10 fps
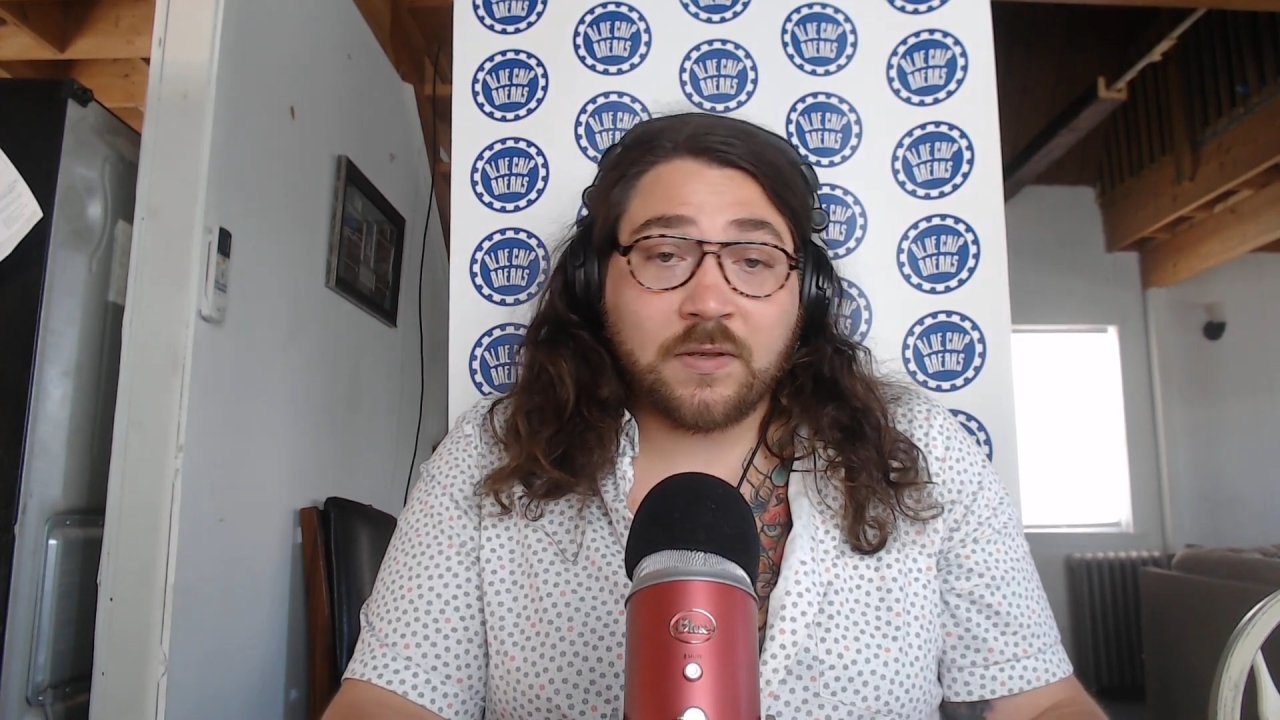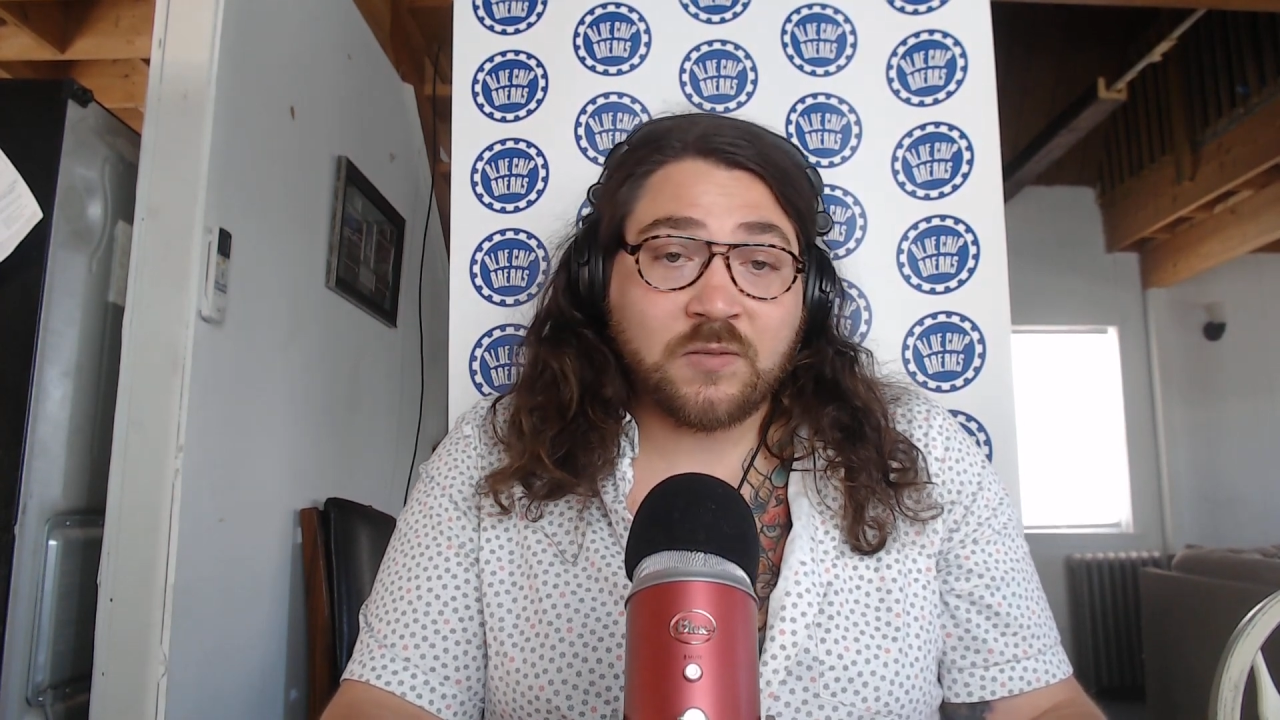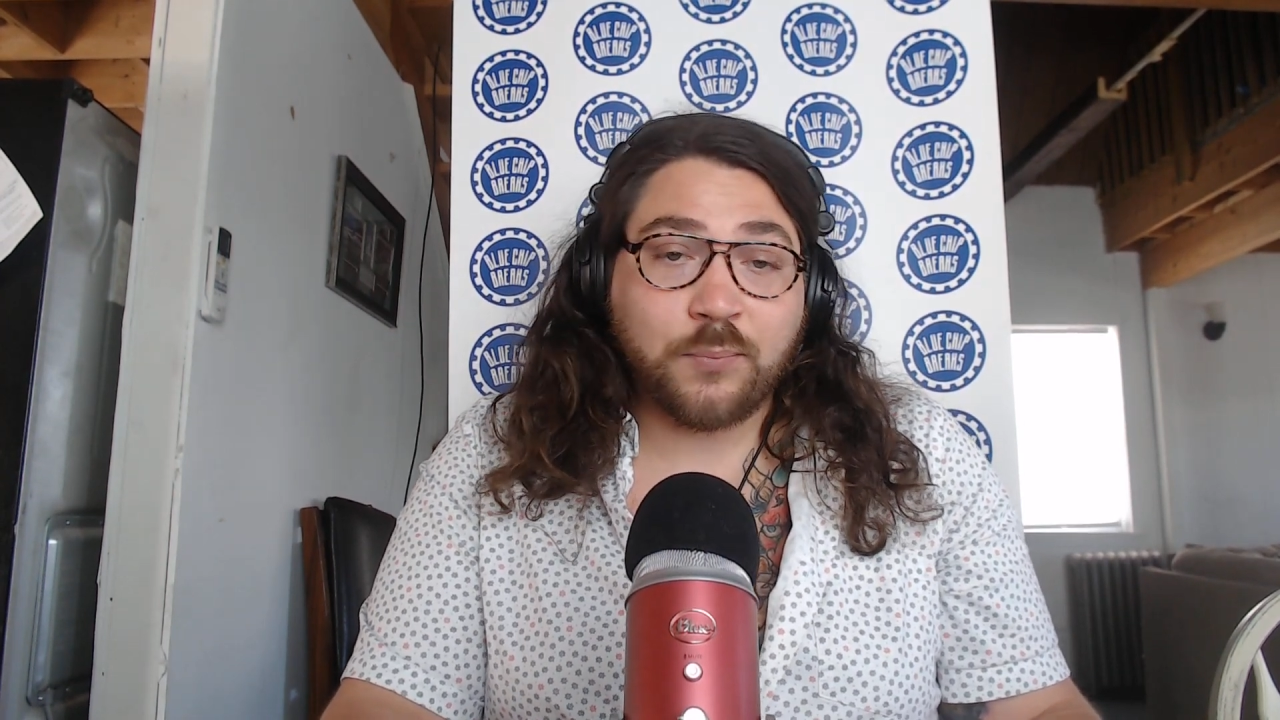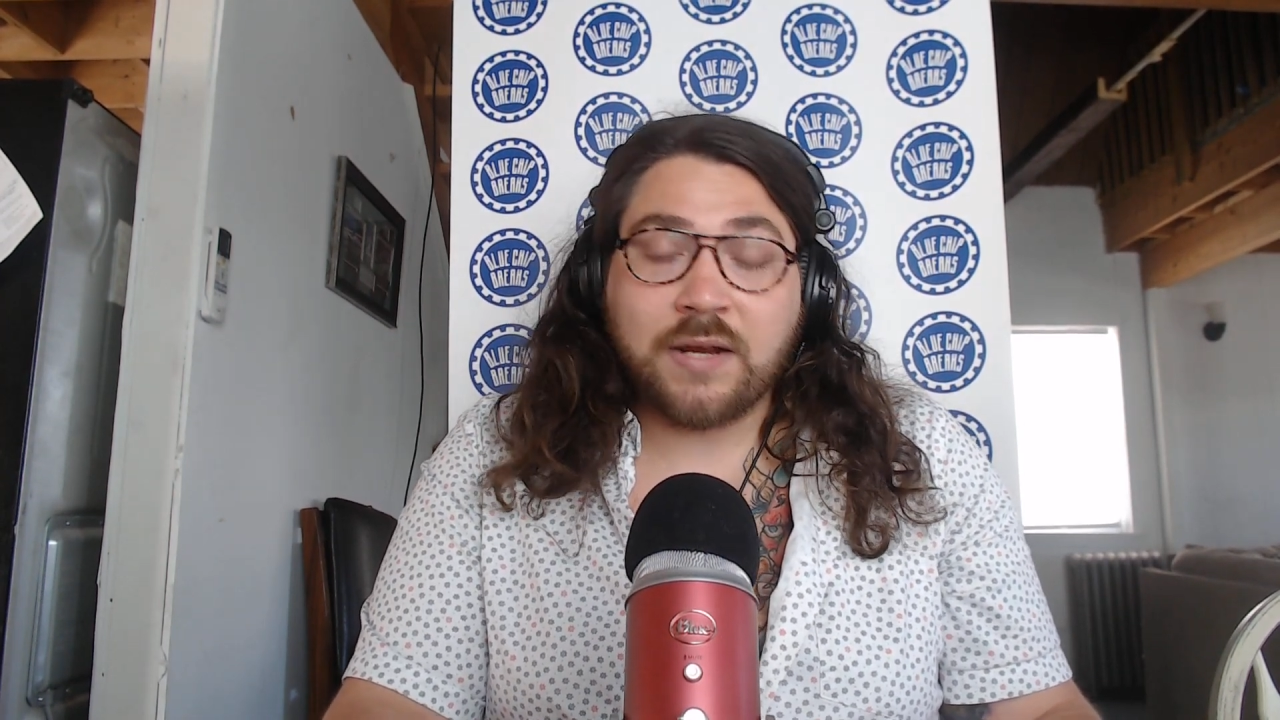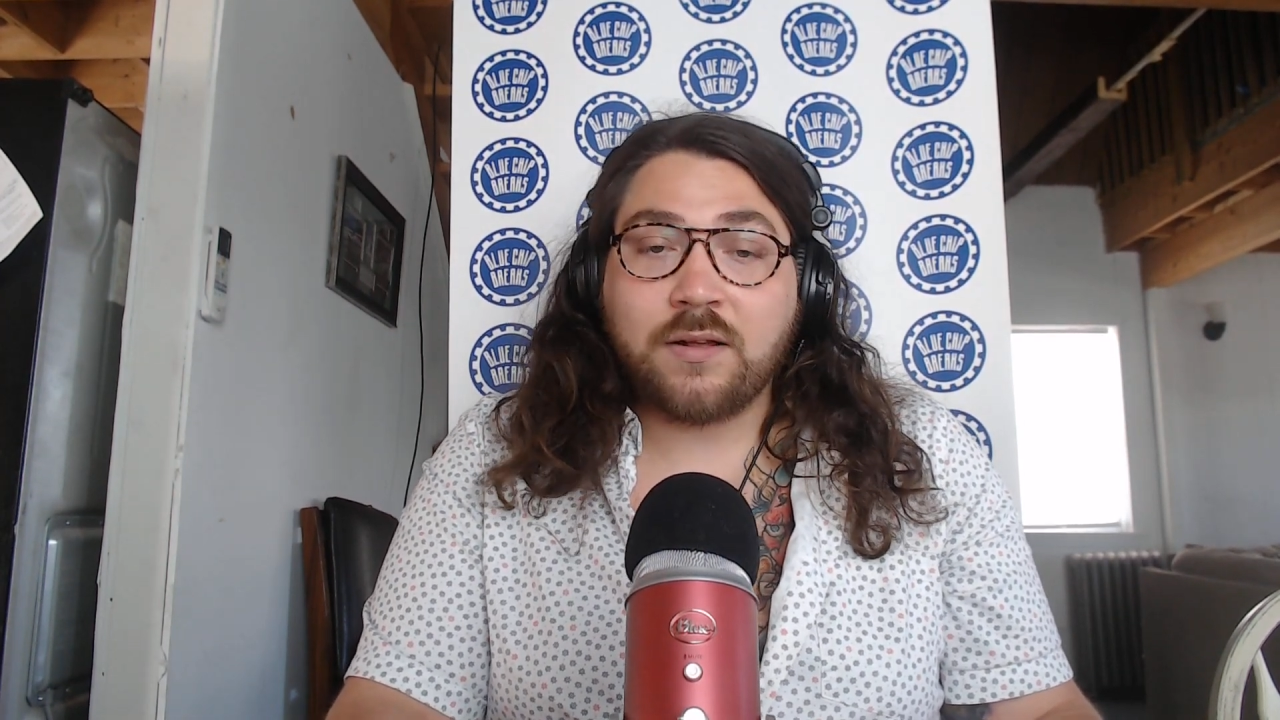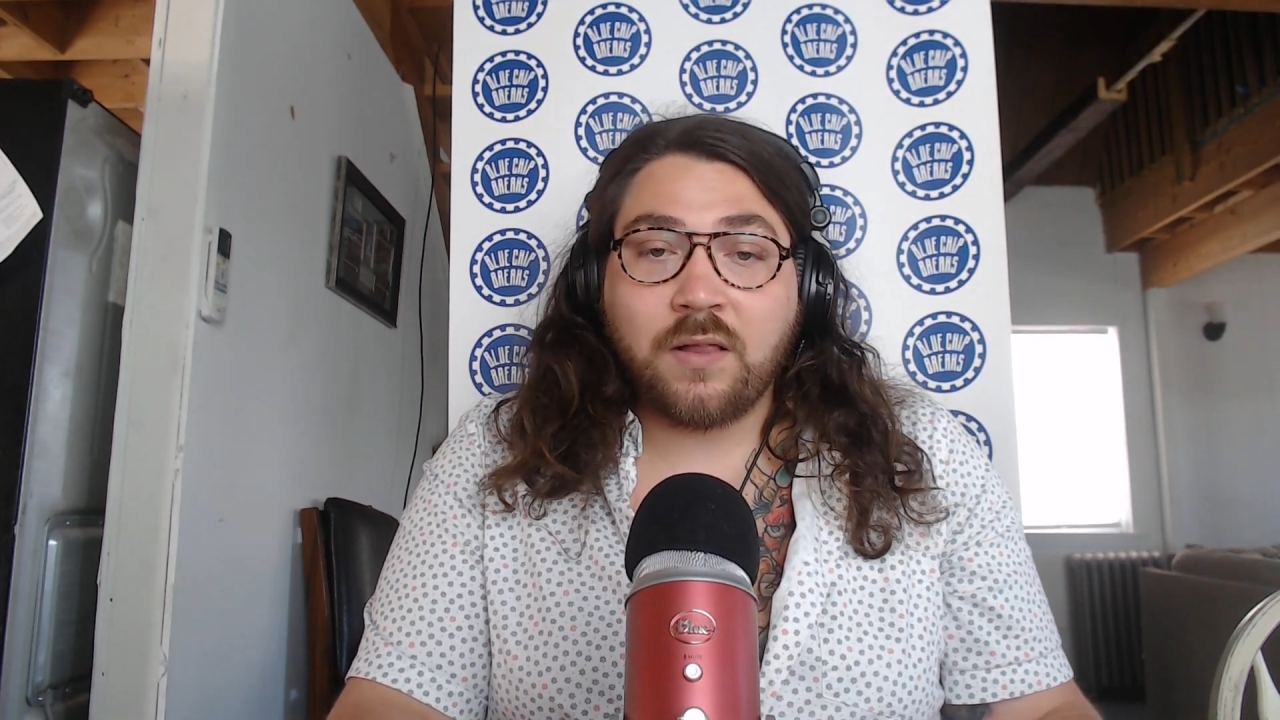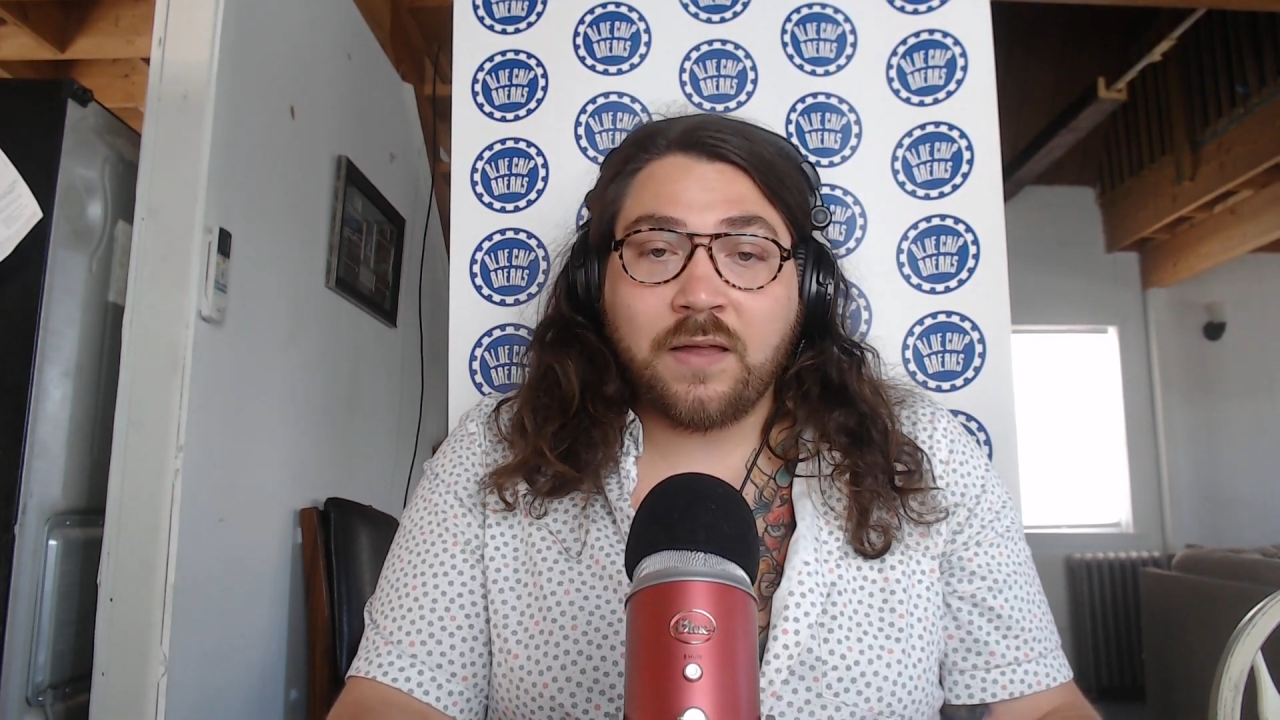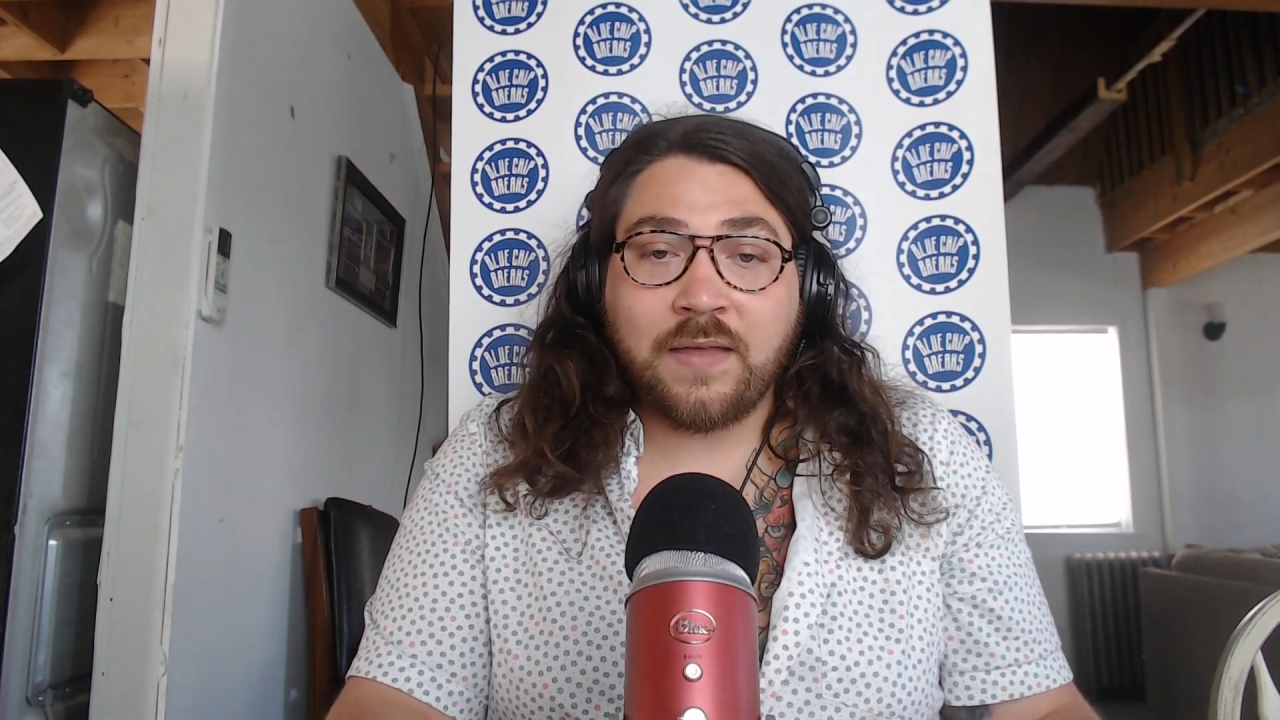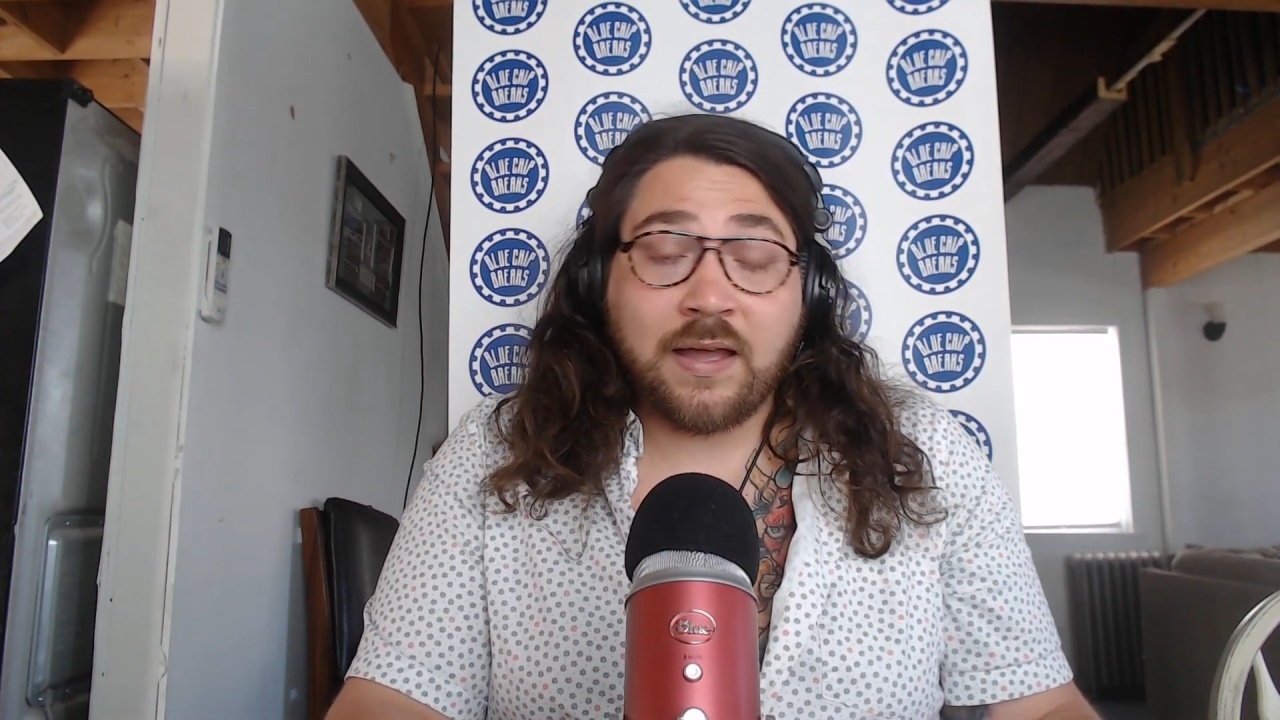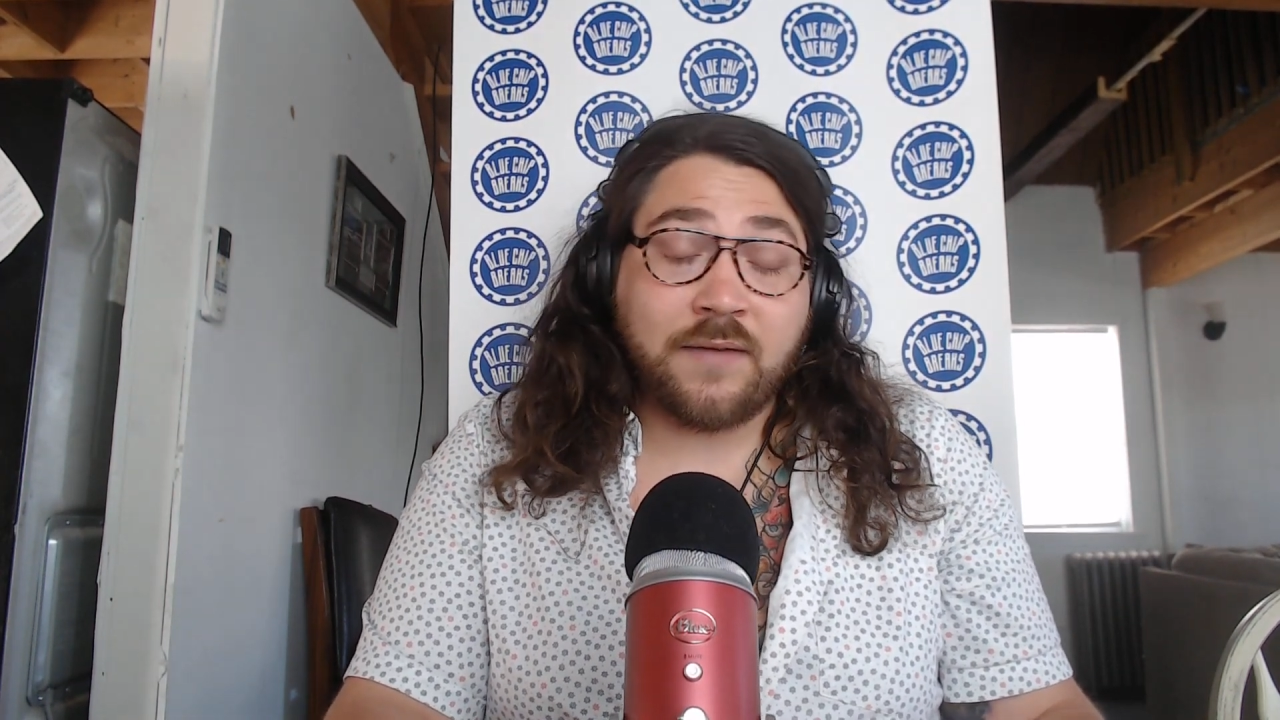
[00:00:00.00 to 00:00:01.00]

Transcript: a sprinkle on that.